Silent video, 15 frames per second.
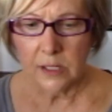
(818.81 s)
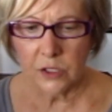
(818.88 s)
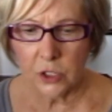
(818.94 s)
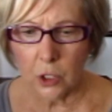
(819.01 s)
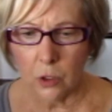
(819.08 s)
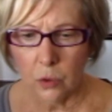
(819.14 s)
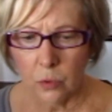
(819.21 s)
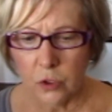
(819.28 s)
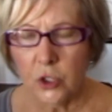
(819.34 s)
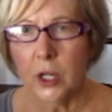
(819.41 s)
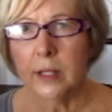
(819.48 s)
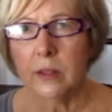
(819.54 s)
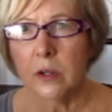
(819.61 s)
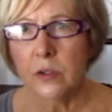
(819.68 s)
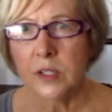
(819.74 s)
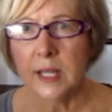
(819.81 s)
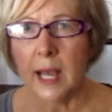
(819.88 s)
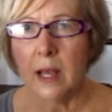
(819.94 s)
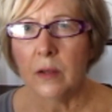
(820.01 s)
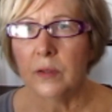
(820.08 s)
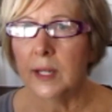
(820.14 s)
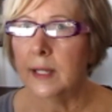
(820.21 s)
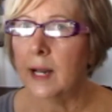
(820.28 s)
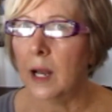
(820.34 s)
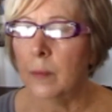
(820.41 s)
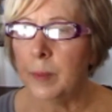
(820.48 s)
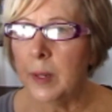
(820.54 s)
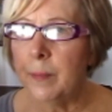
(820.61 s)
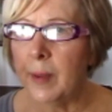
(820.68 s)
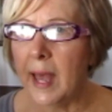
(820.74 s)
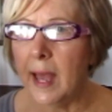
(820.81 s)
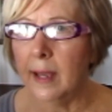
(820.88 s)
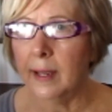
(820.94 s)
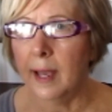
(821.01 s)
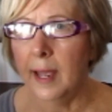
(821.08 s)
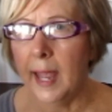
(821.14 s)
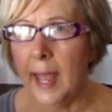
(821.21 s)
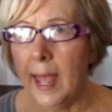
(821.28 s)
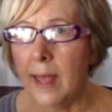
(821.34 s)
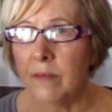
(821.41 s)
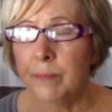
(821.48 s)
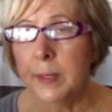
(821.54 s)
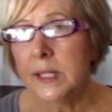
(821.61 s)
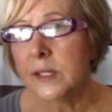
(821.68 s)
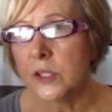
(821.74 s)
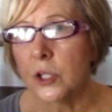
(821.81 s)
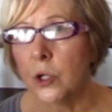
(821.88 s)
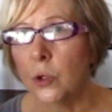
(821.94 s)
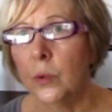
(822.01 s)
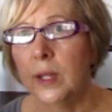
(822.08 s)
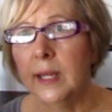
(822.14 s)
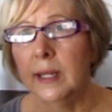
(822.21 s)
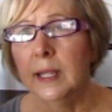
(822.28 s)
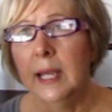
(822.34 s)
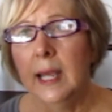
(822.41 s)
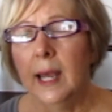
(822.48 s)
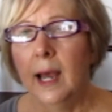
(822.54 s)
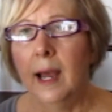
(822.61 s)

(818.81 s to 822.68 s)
So check those out, and I'll be back. I have been sewing.